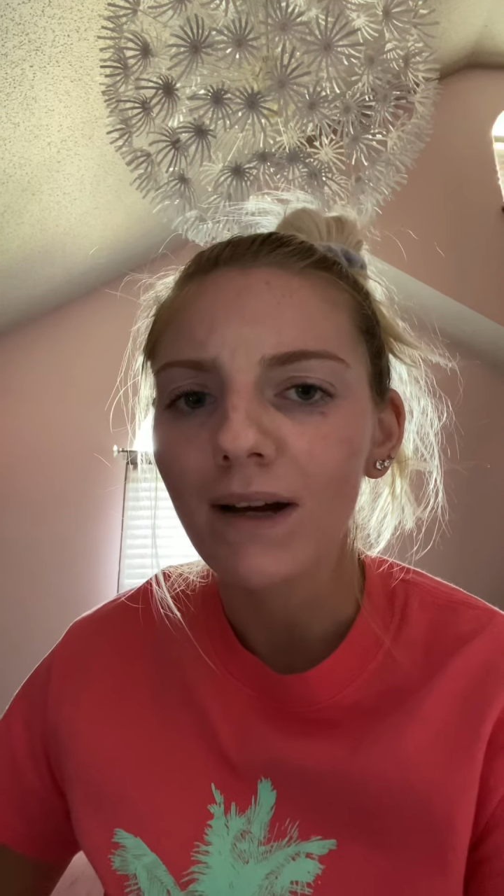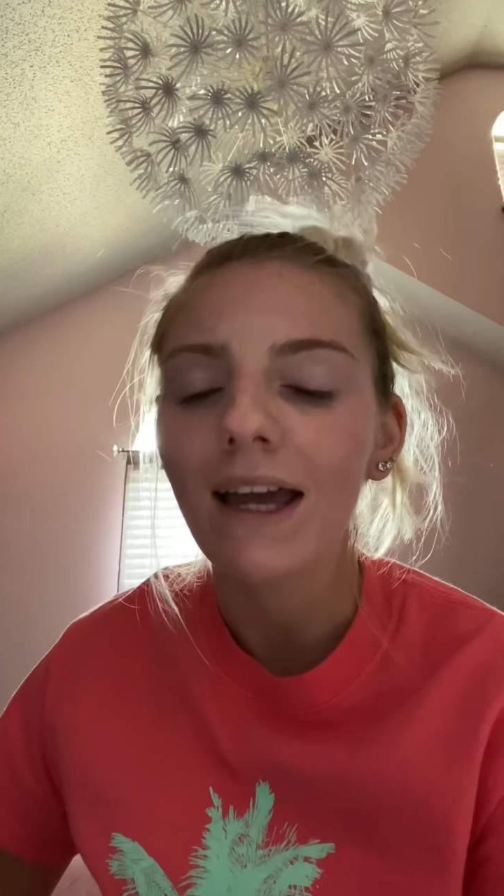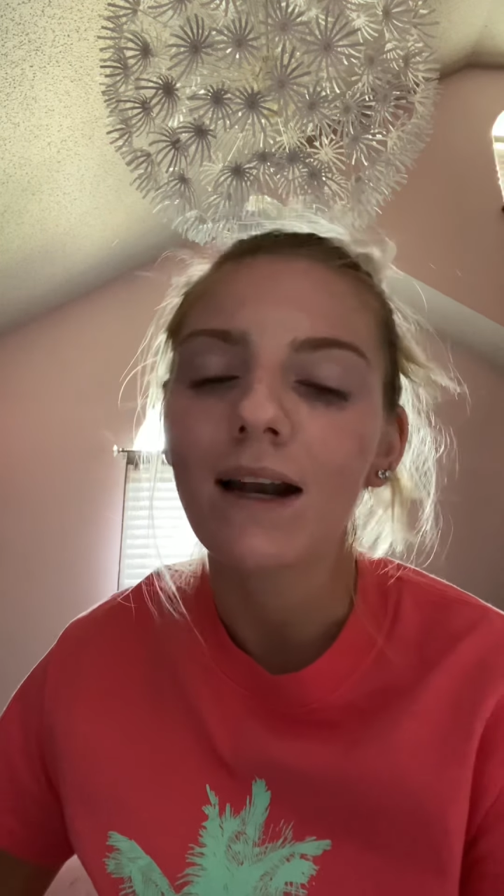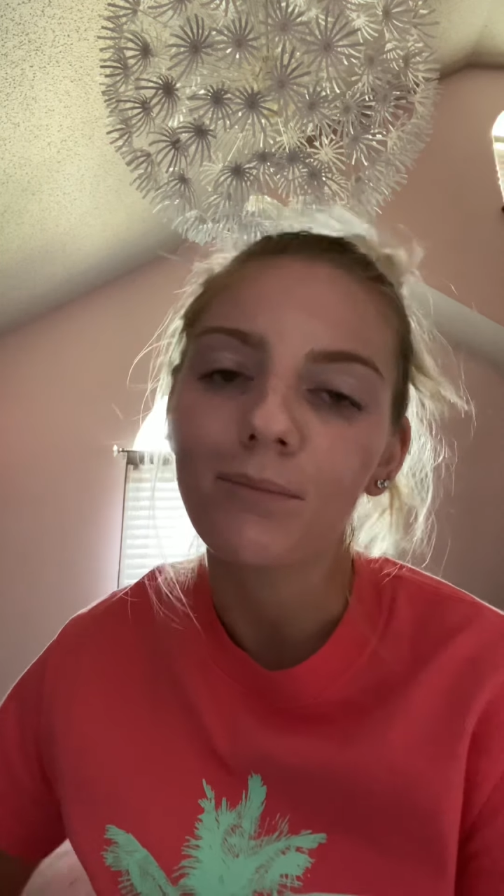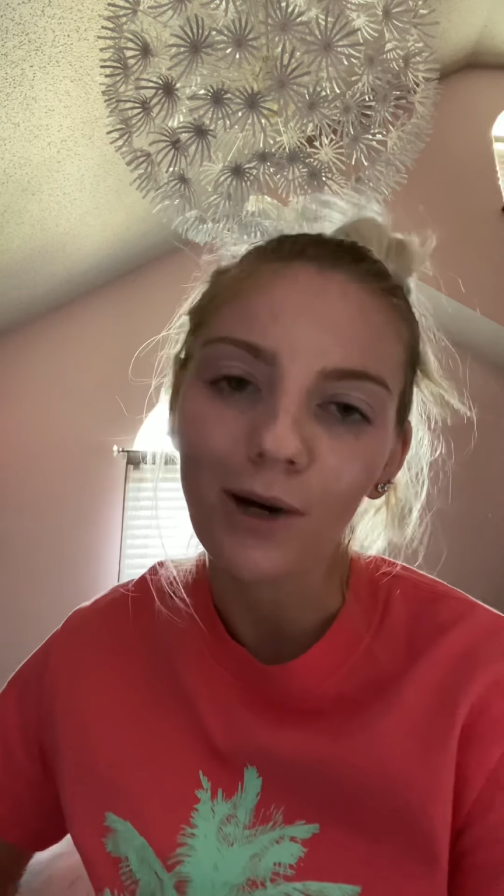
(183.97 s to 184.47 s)

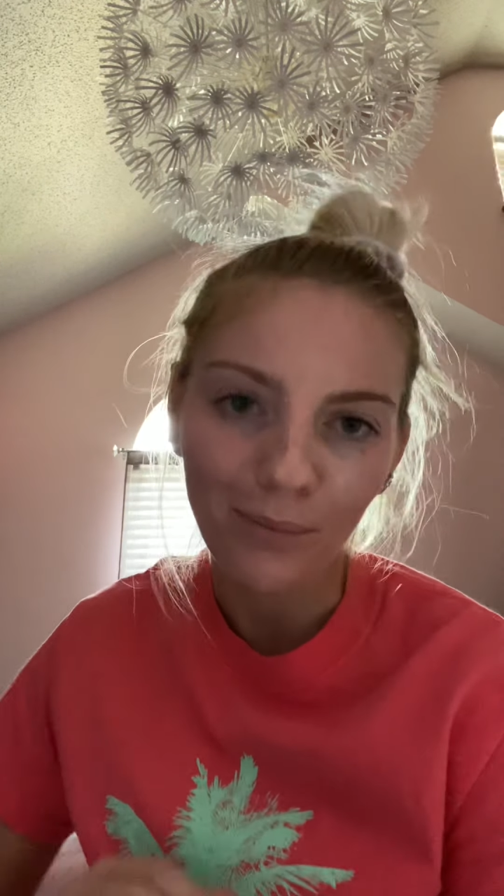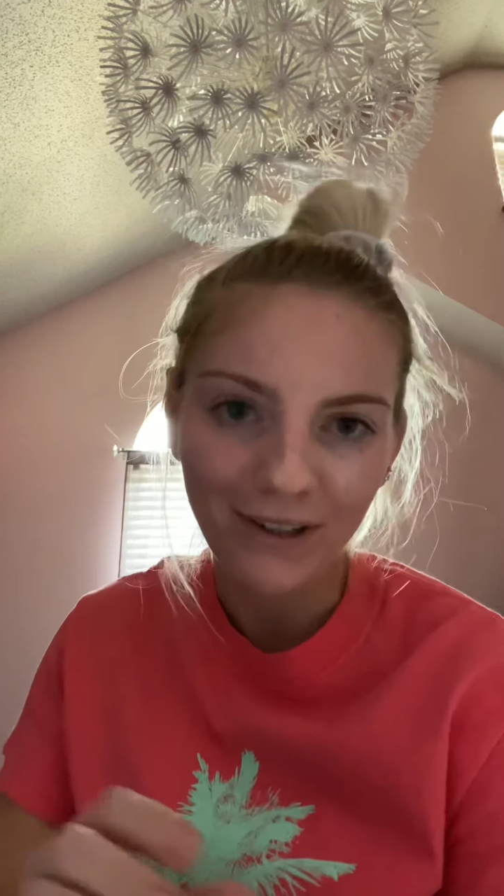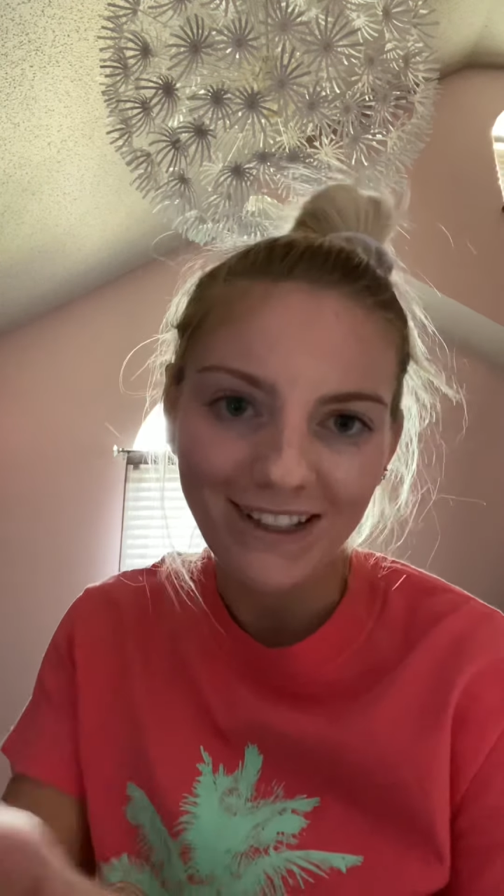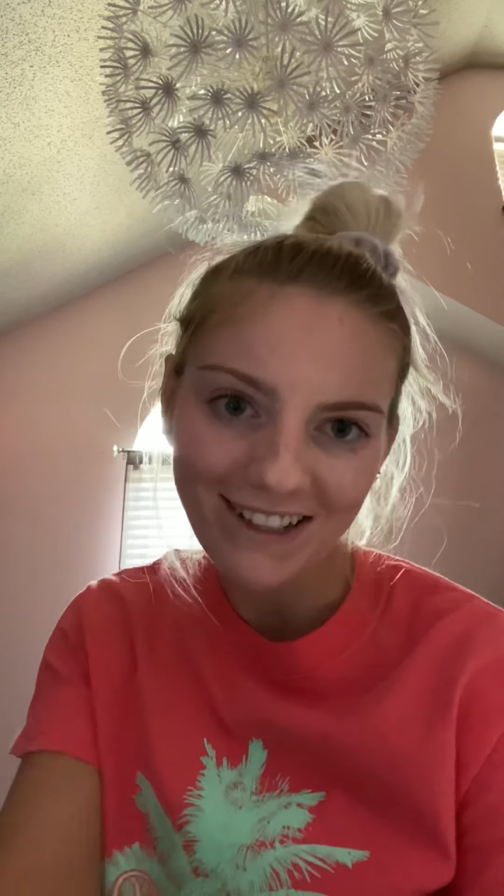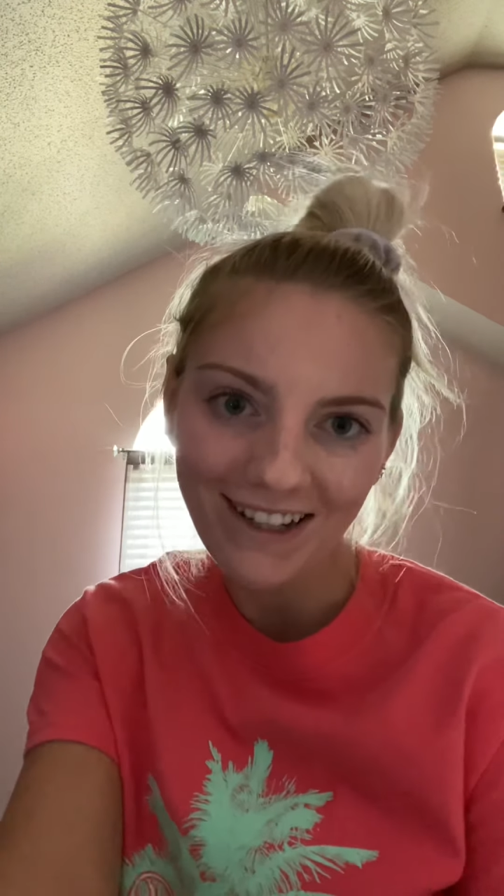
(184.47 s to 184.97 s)
inappropriate
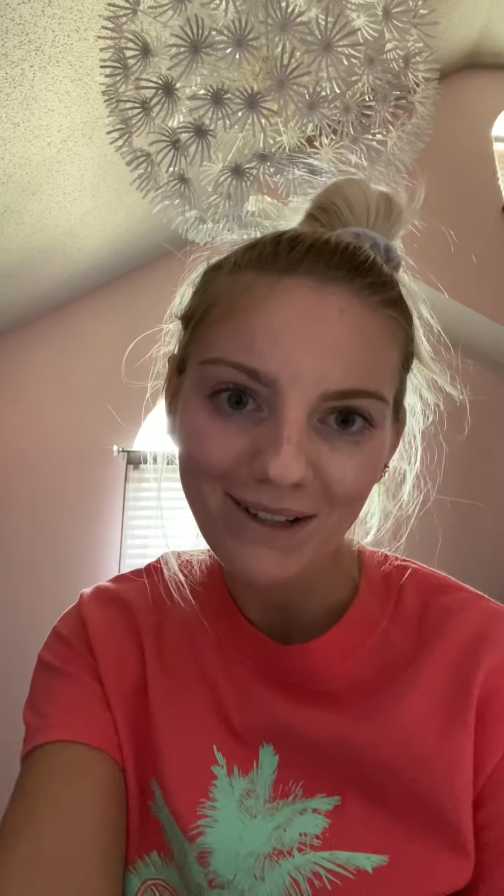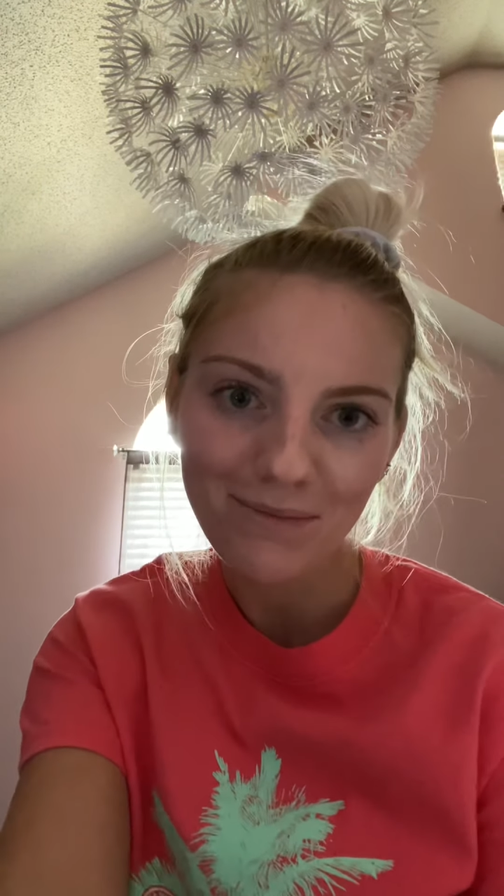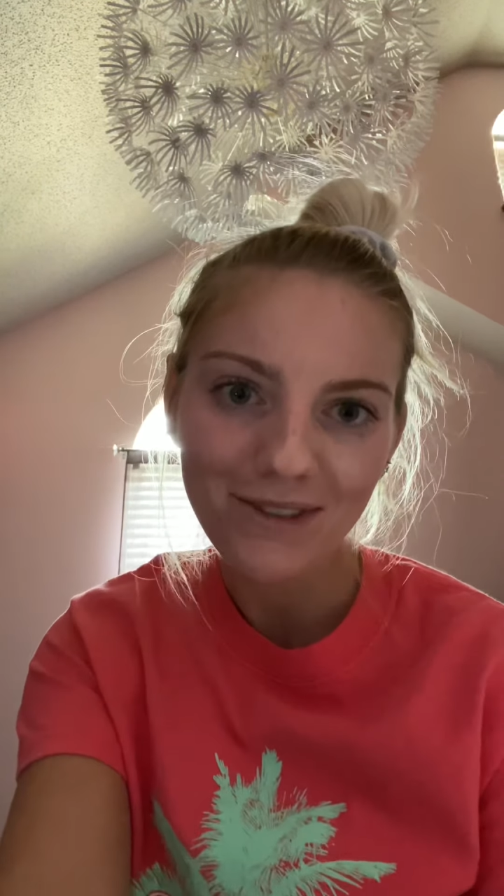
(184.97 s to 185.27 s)
times.